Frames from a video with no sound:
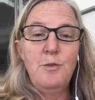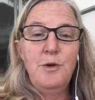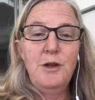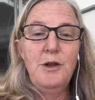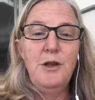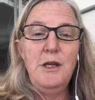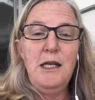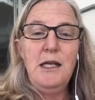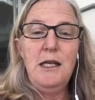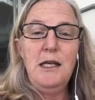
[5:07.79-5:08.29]

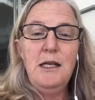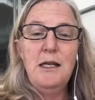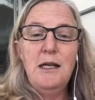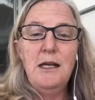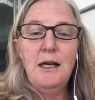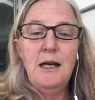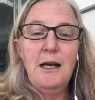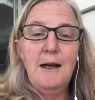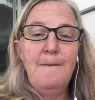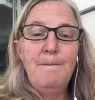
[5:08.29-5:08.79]
But the
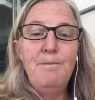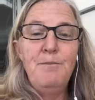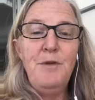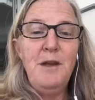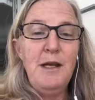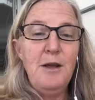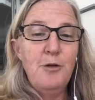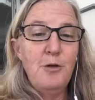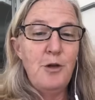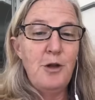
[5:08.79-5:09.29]

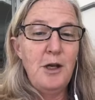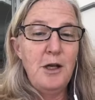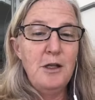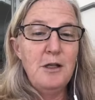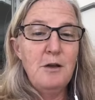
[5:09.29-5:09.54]
other thing